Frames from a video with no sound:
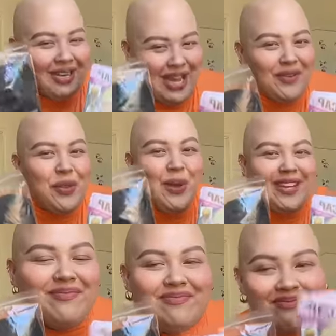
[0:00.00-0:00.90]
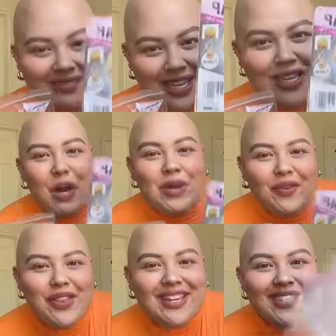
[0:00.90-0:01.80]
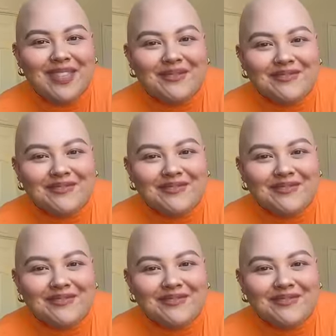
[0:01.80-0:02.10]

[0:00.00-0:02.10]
time for the wig. No need for this.